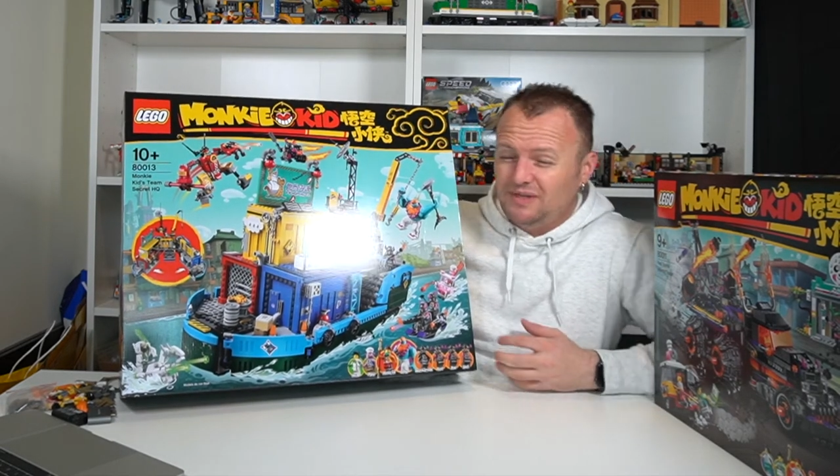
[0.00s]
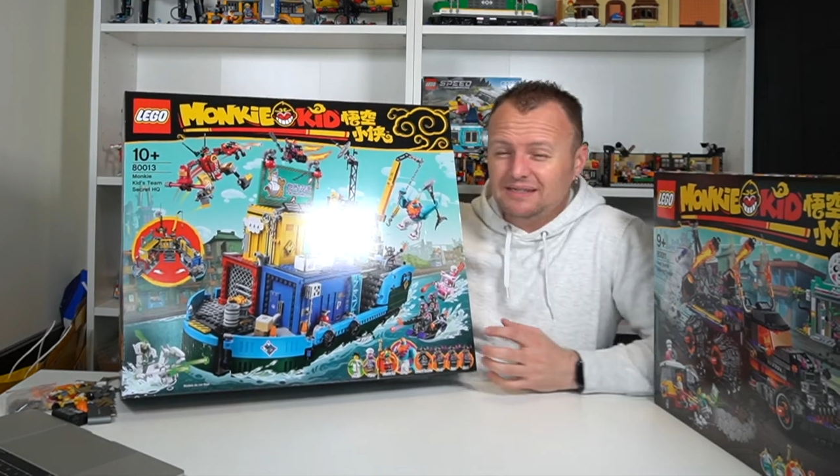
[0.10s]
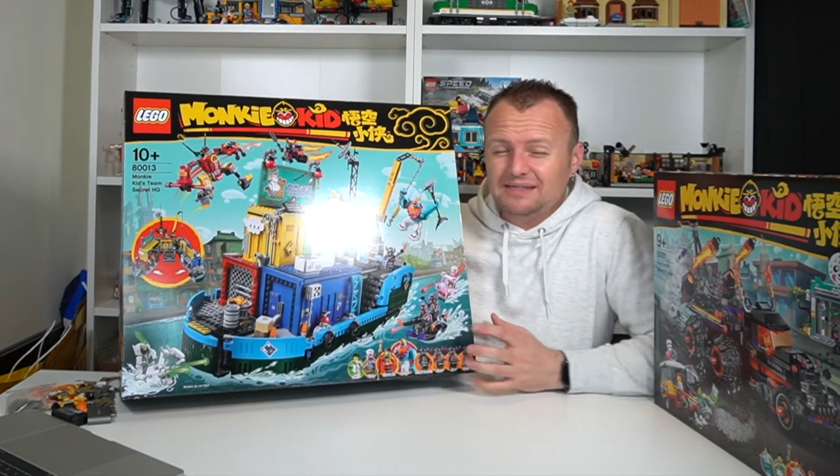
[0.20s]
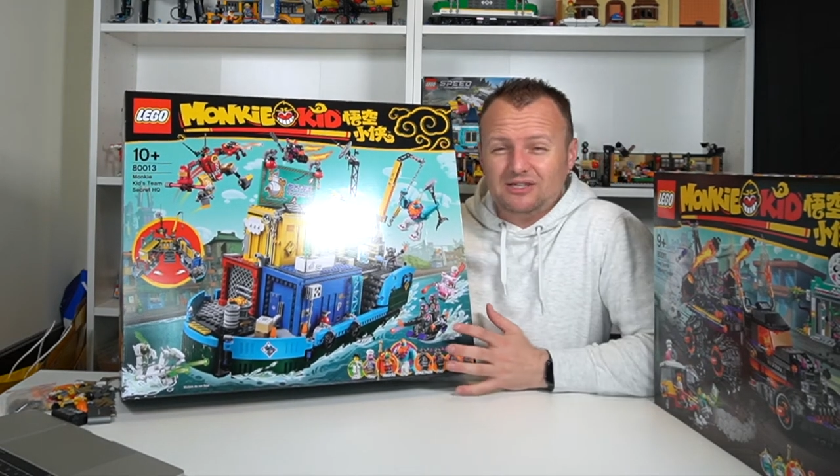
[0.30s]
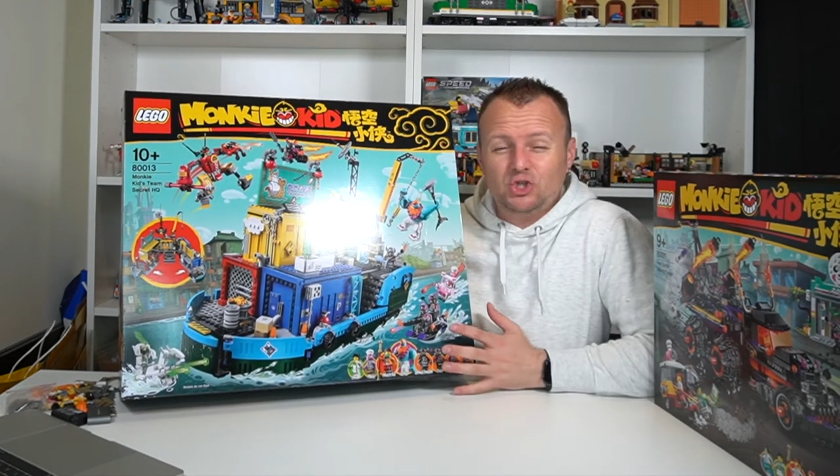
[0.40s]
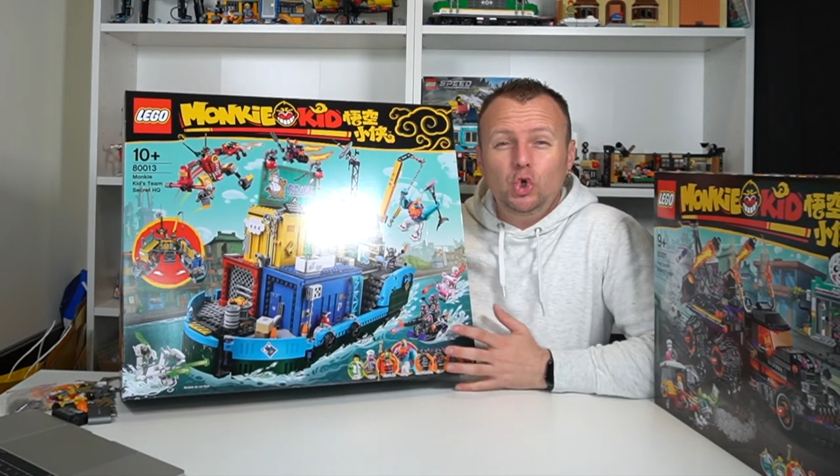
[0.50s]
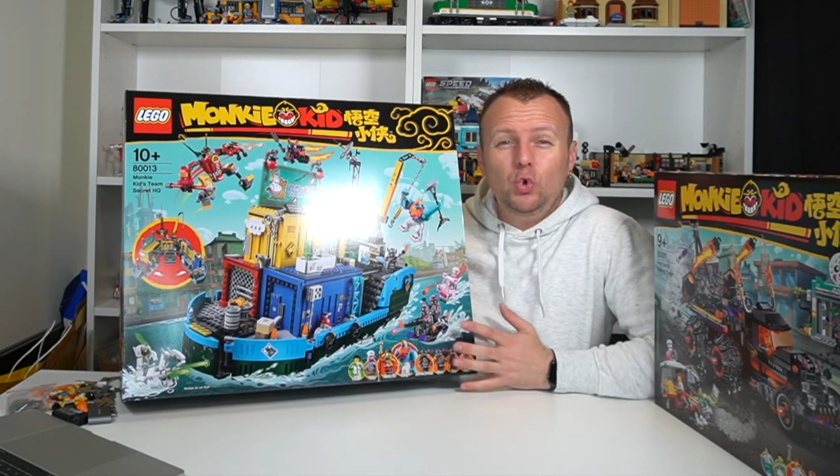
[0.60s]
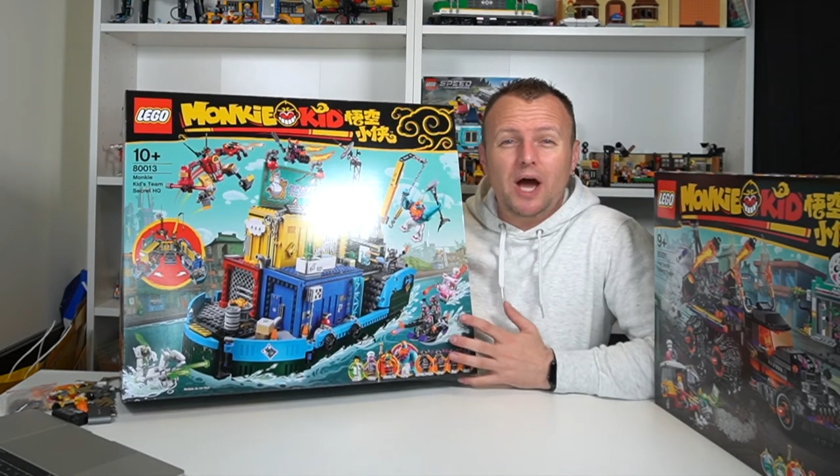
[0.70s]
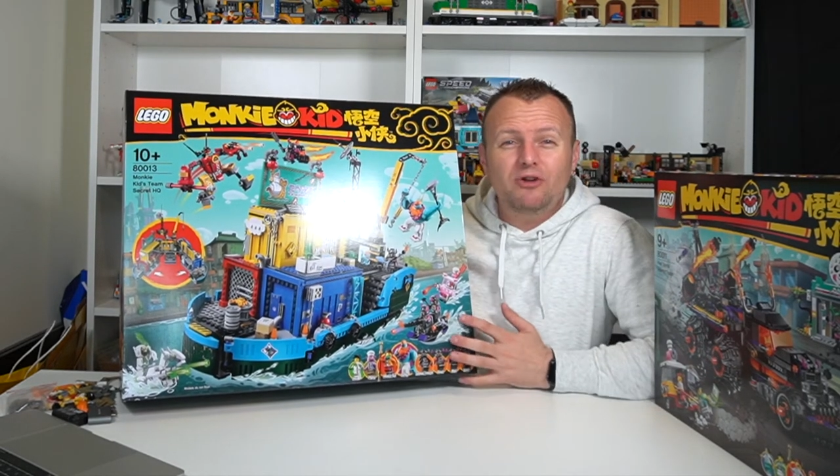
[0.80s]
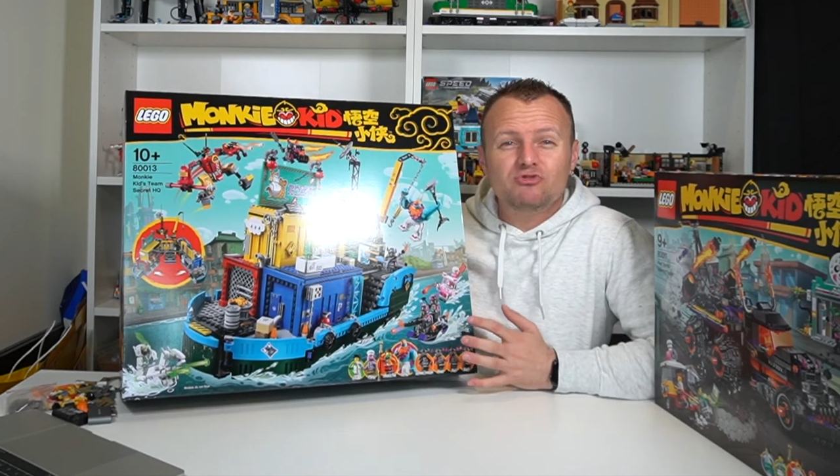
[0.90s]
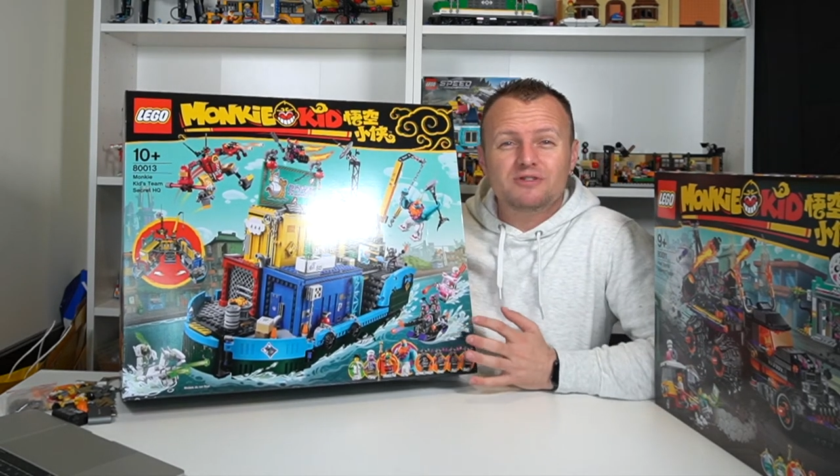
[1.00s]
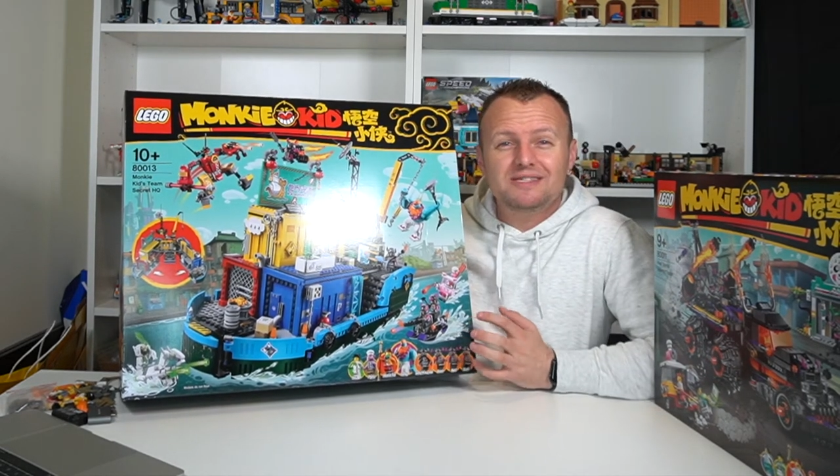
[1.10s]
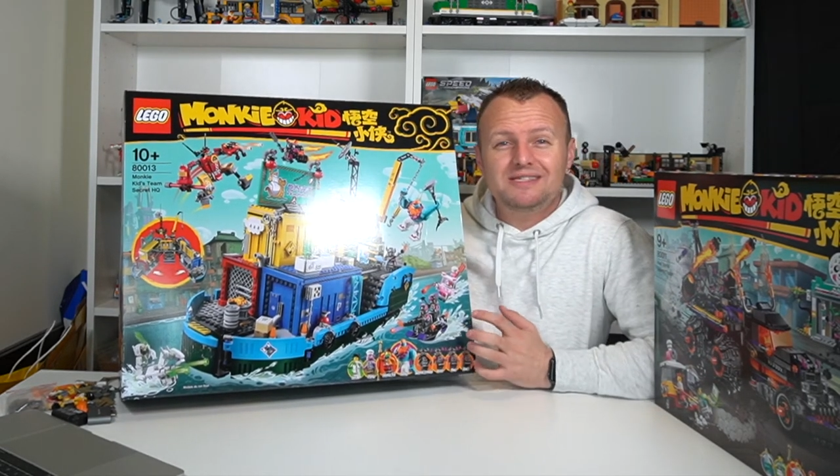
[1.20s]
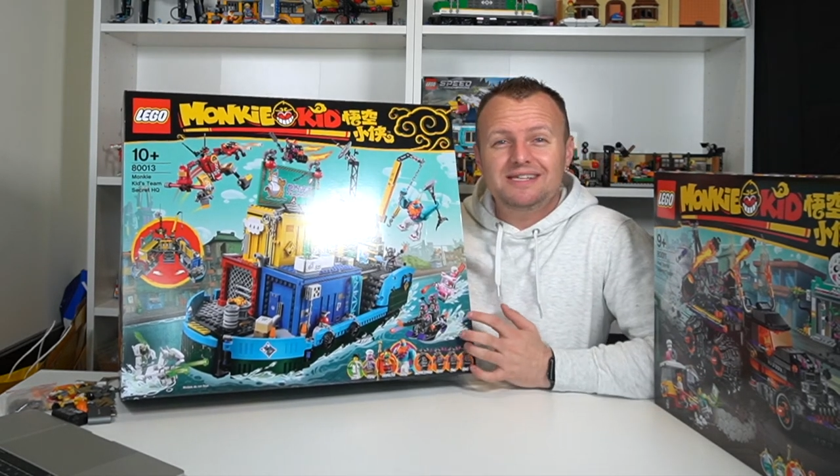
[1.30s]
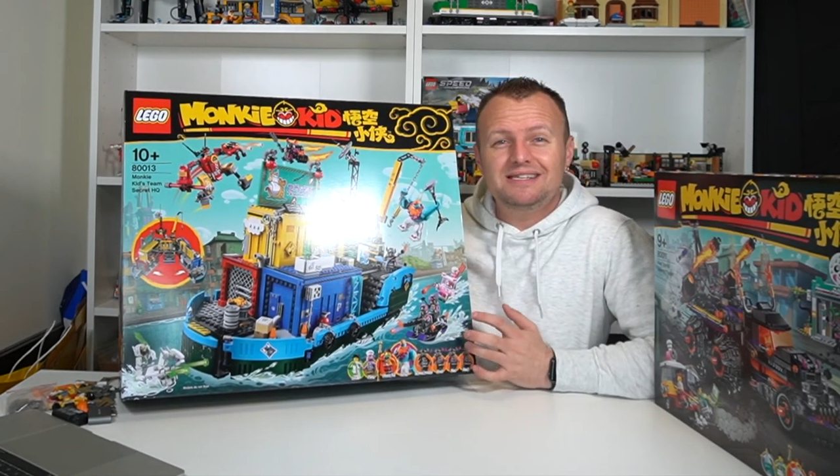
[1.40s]
This is a
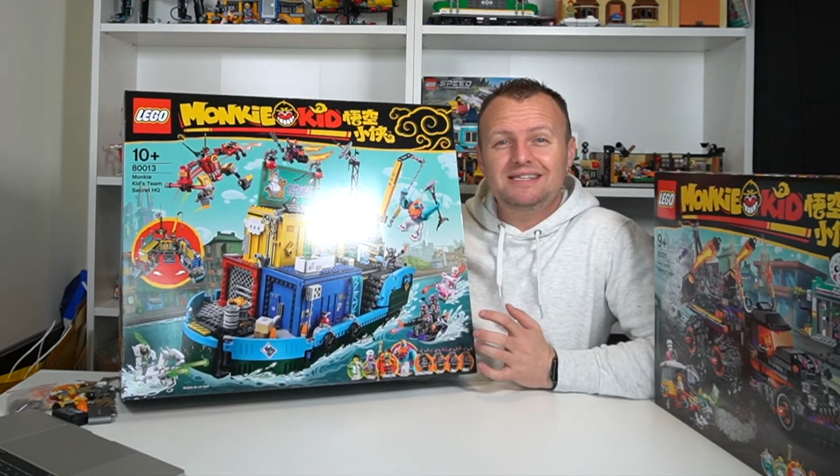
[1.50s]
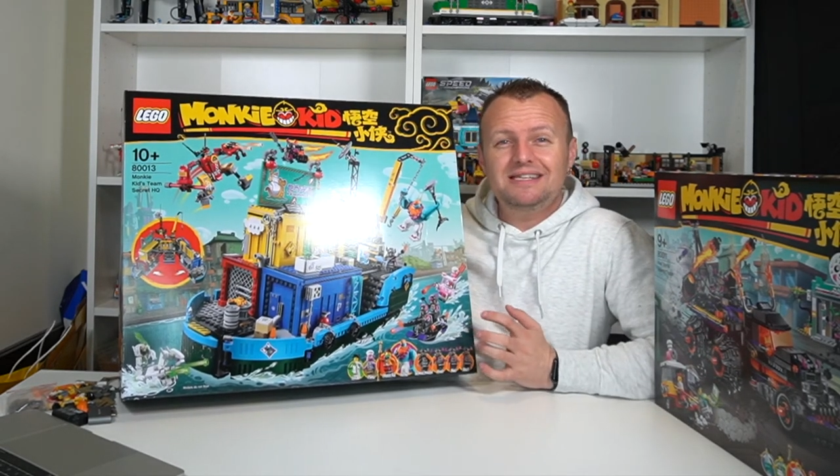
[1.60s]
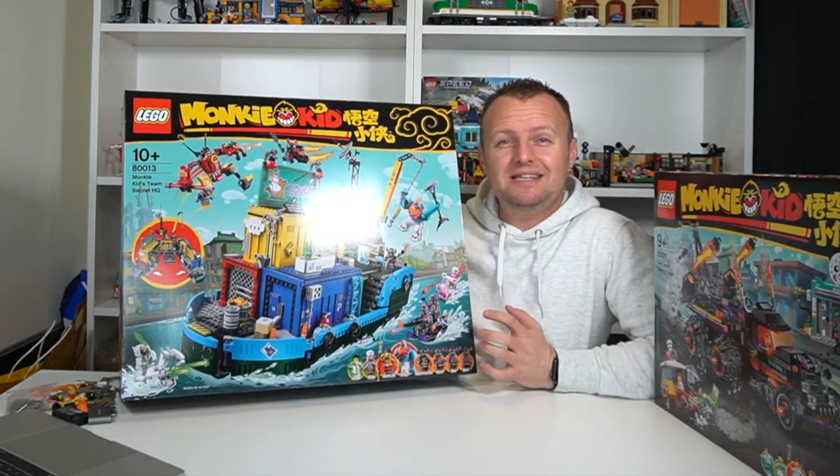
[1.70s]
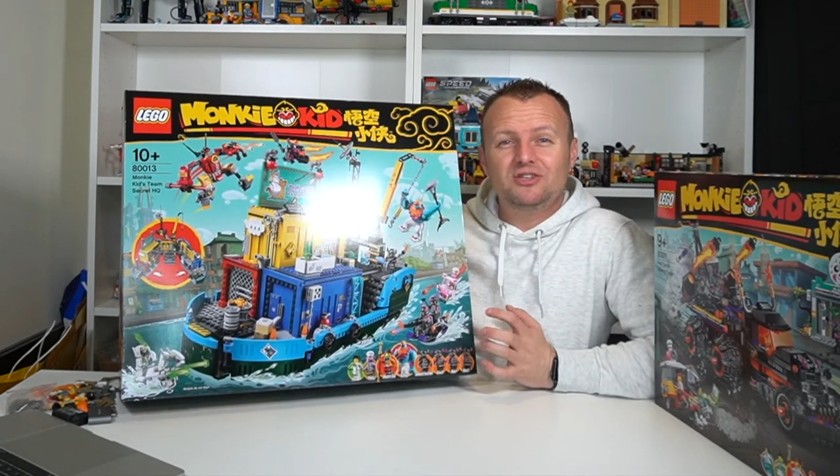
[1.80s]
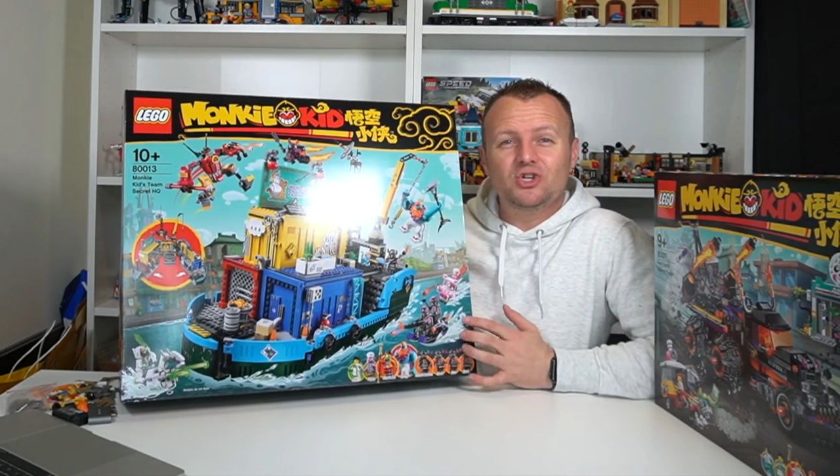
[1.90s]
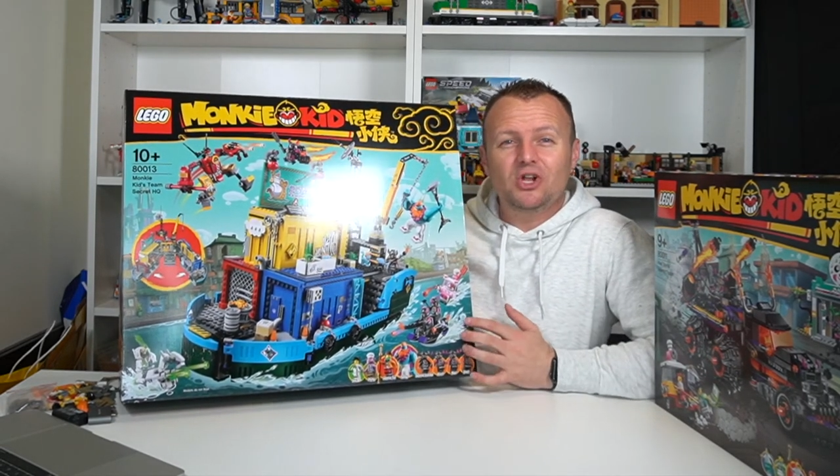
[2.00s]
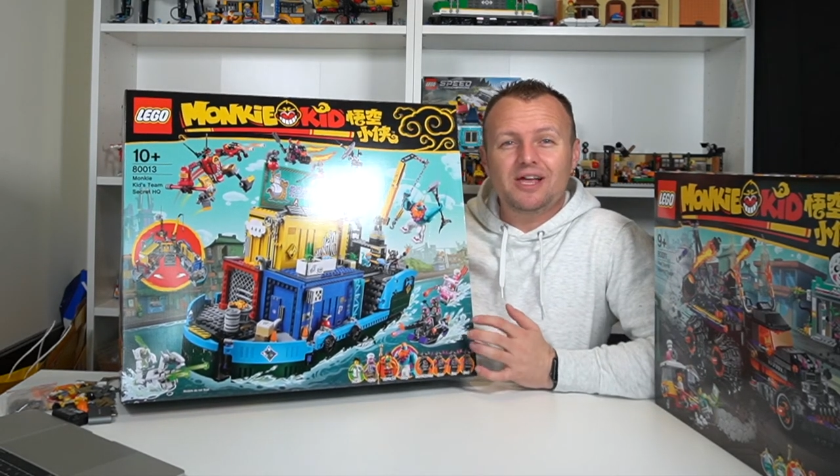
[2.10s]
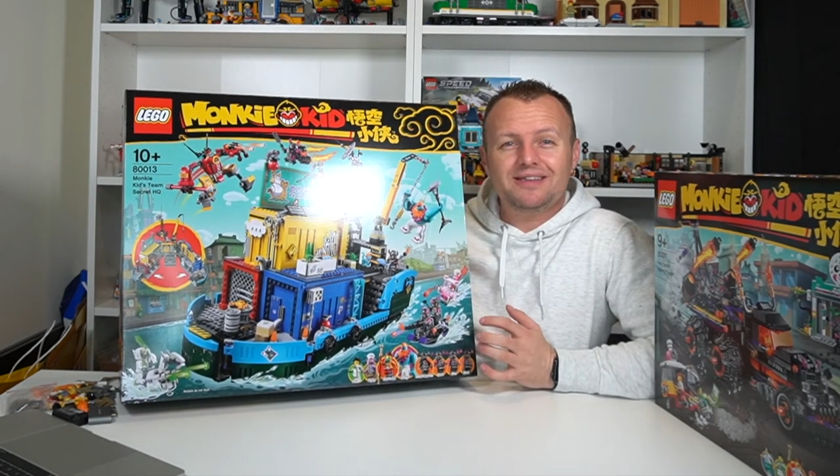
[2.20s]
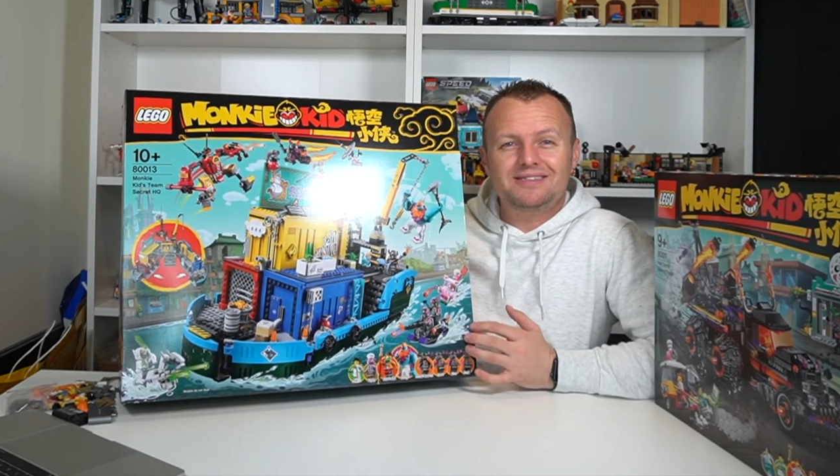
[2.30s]
$260